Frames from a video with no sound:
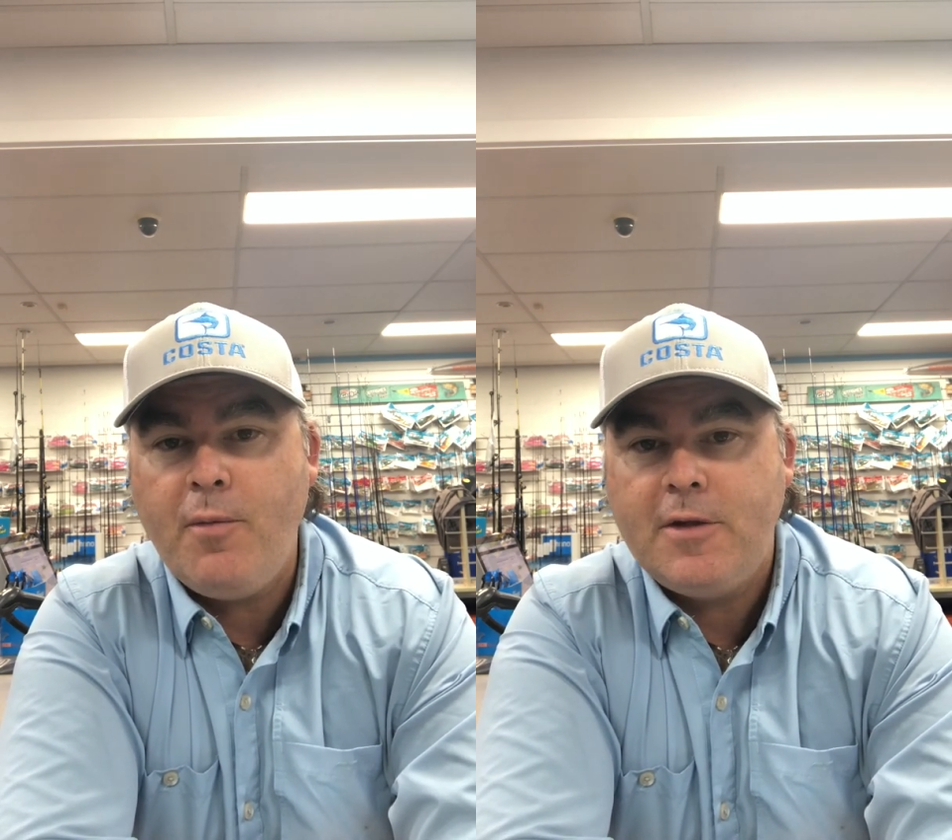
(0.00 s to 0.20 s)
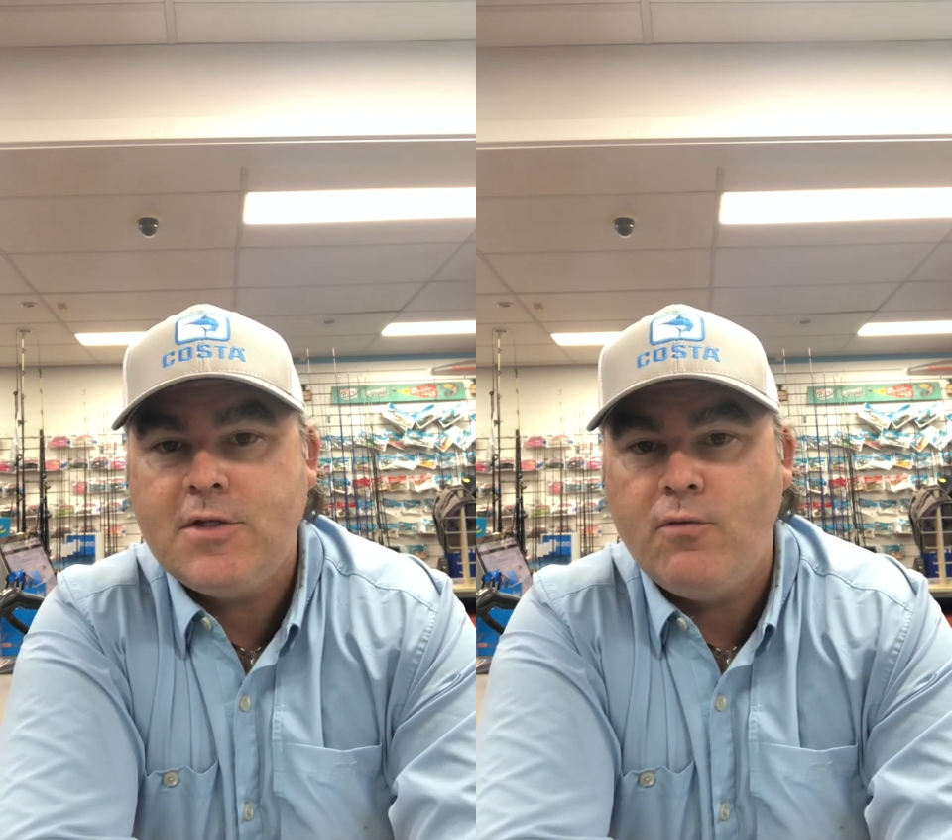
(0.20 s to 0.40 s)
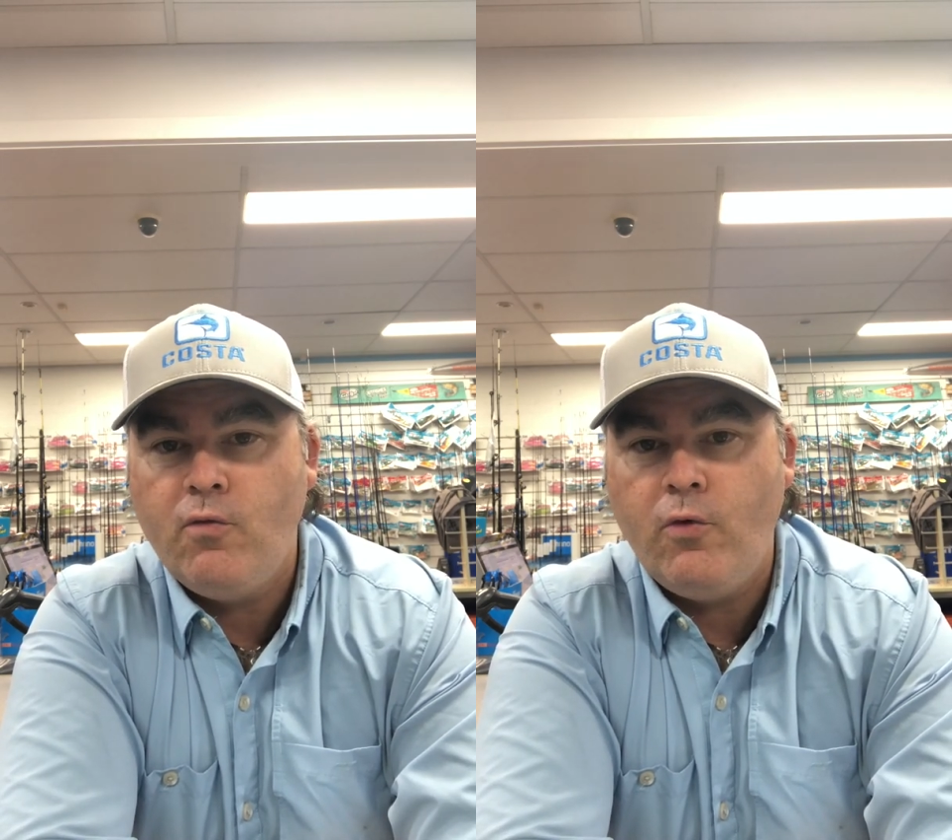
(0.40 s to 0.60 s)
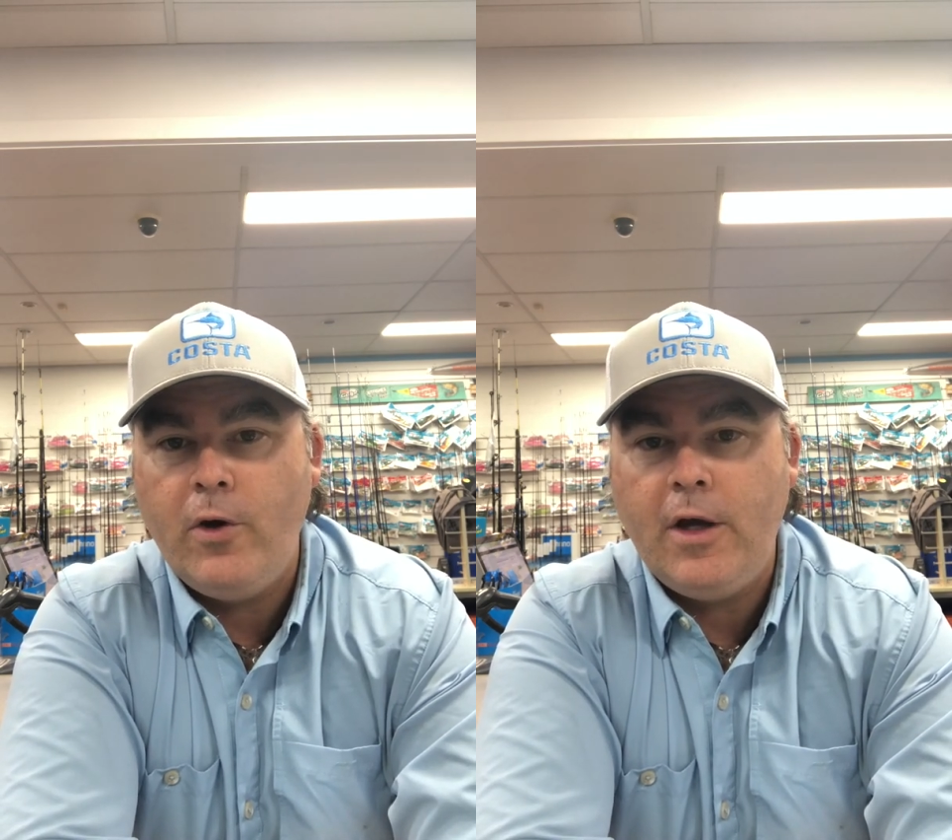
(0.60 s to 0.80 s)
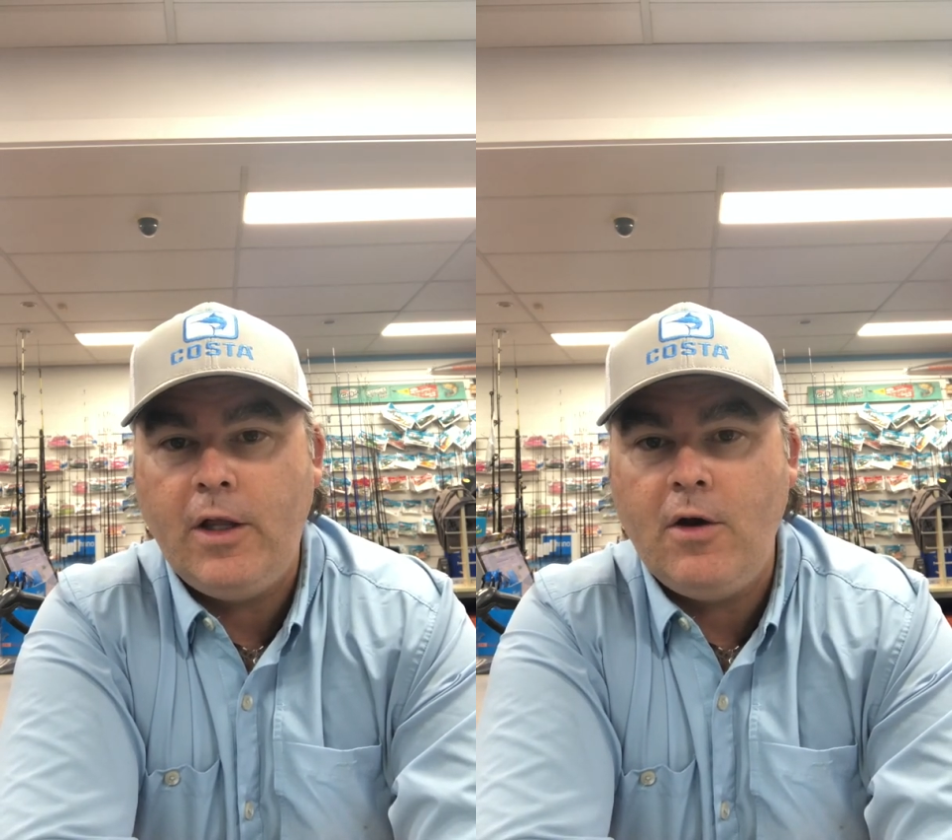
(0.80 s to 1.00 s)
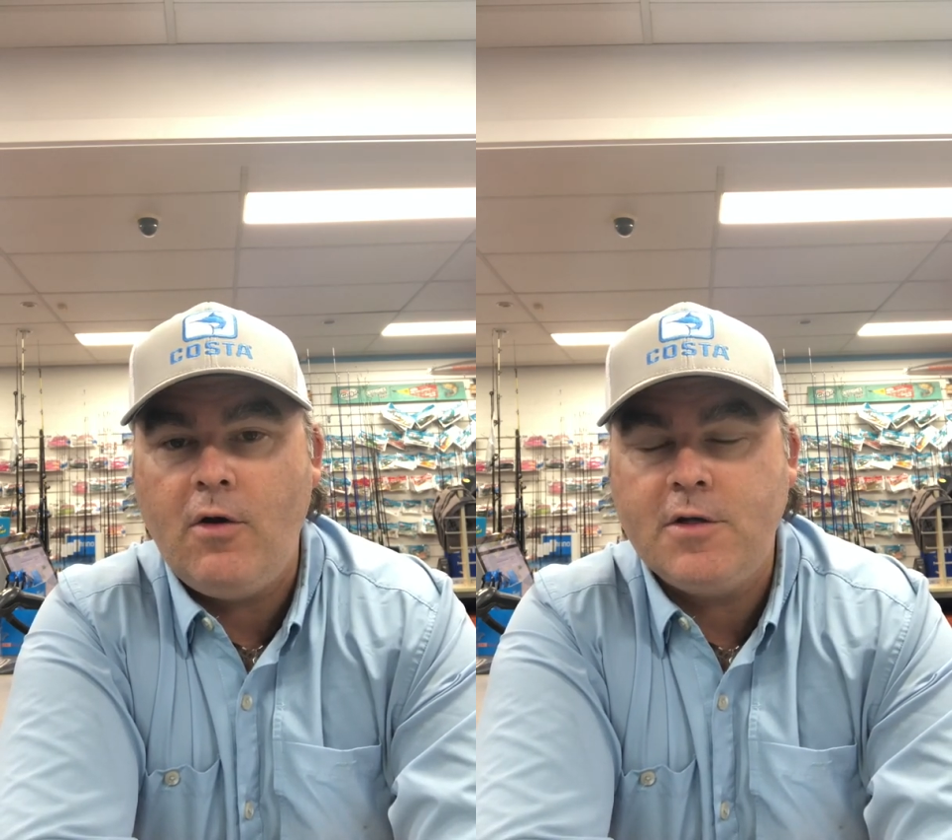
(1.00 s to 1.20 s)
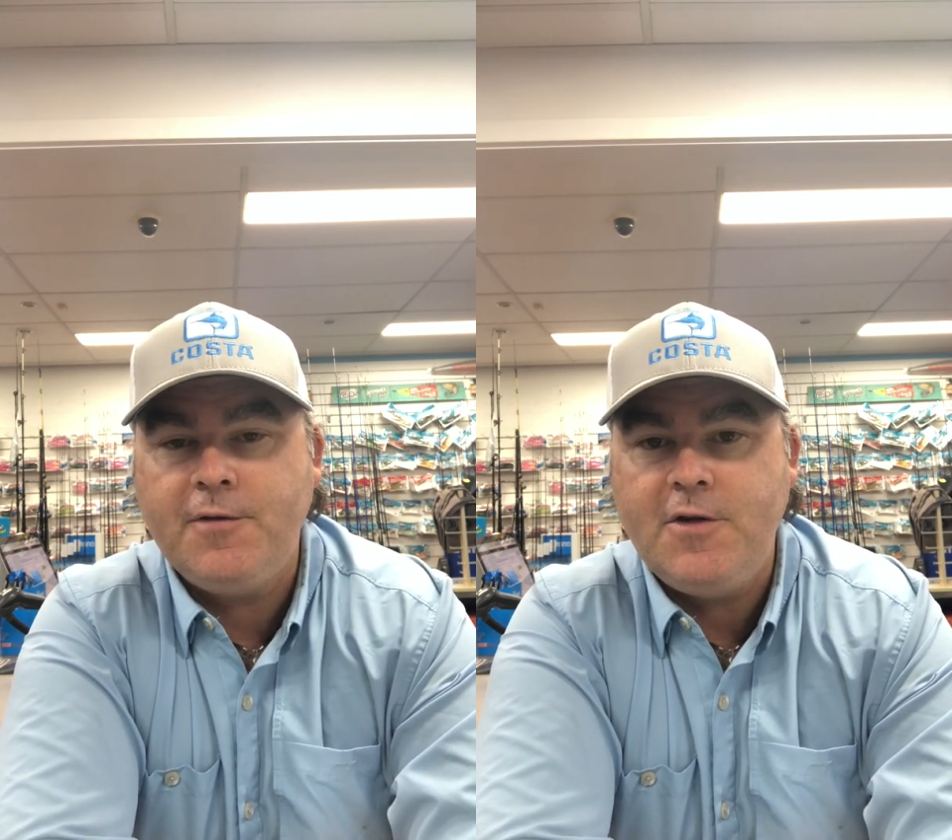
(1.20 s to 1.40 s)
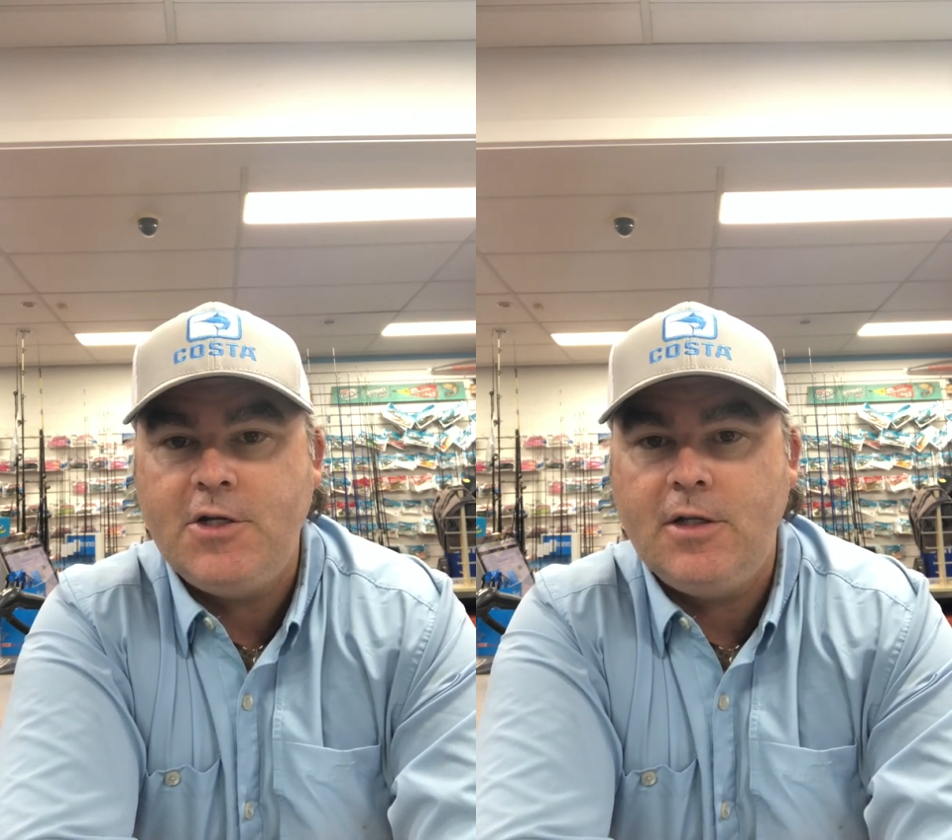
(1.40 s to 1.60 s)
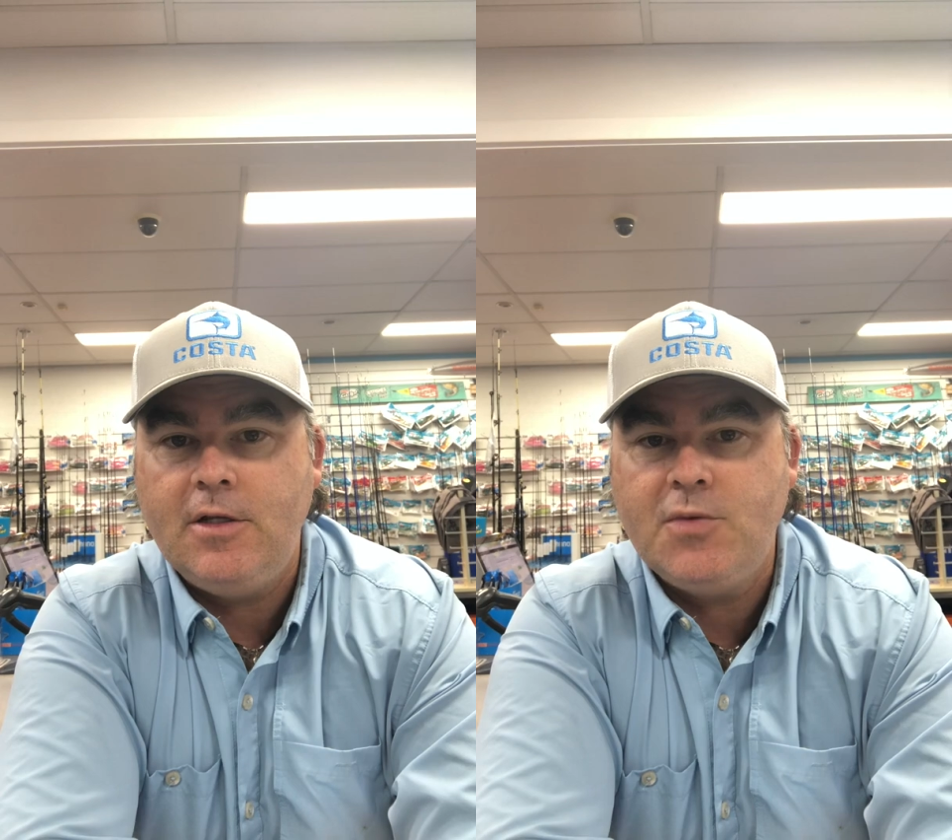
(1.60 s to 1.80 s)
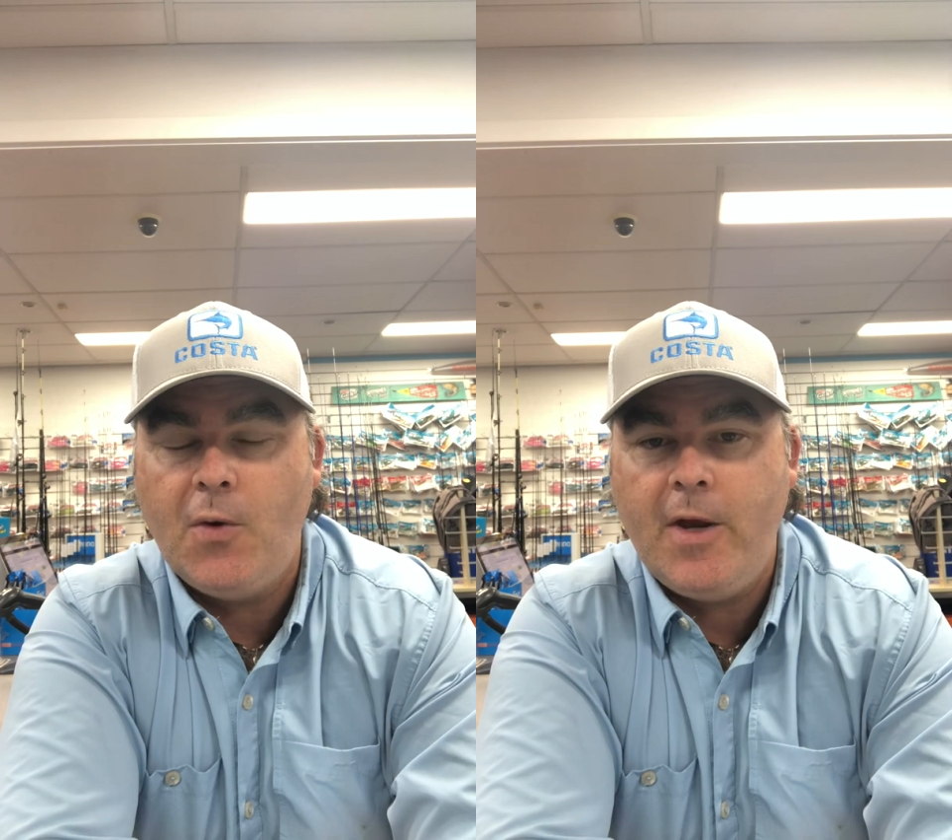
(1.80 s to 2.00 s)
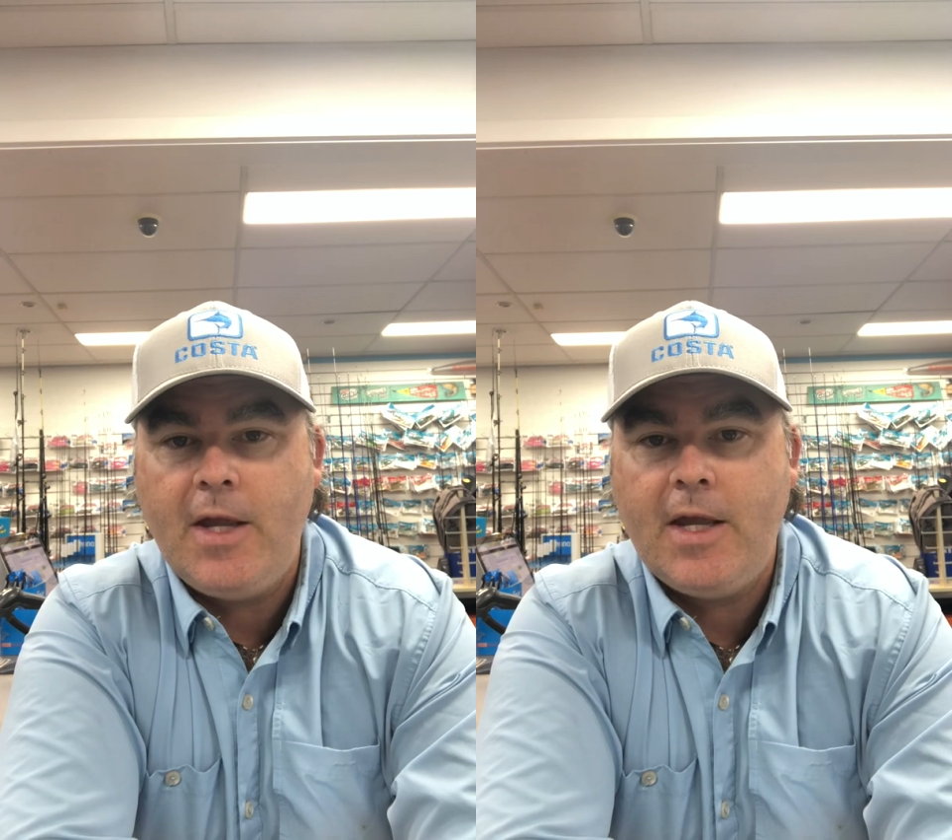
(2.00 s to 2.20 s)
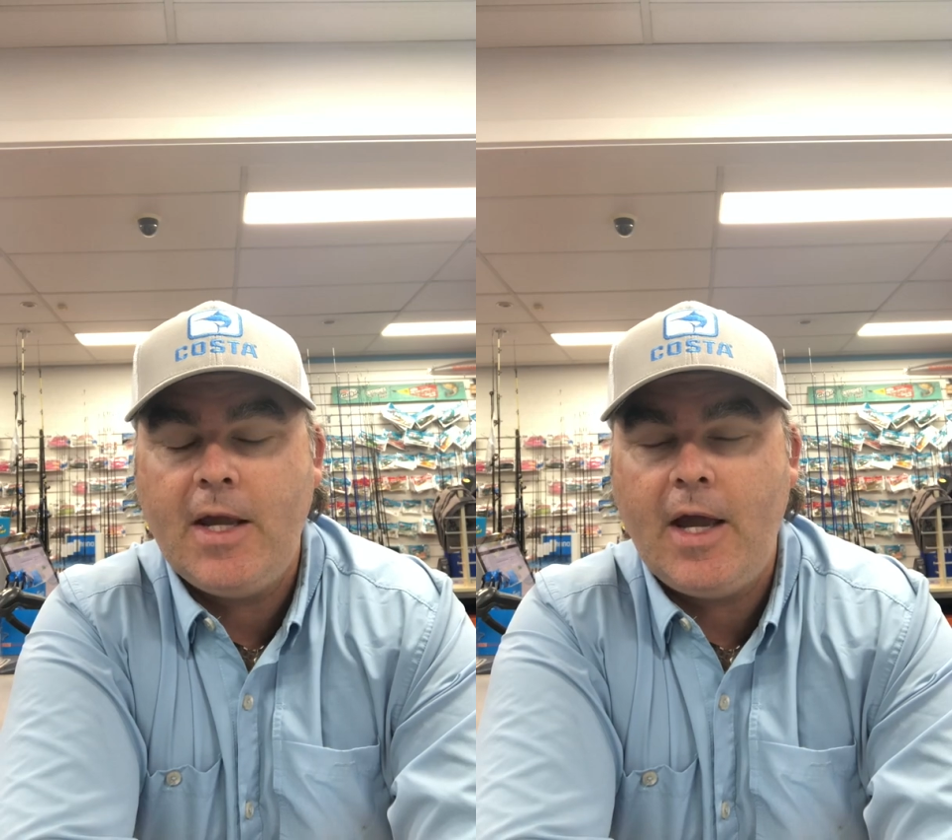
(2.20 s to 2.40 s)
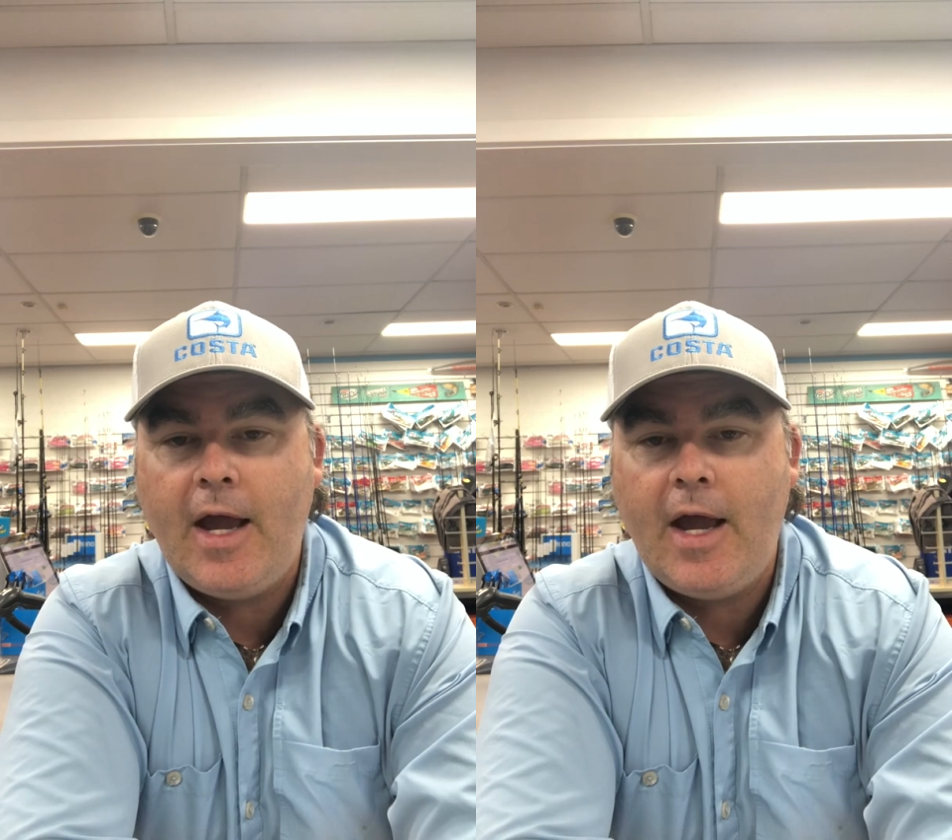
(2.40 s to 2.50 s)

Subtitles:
but some really nice fishing this week.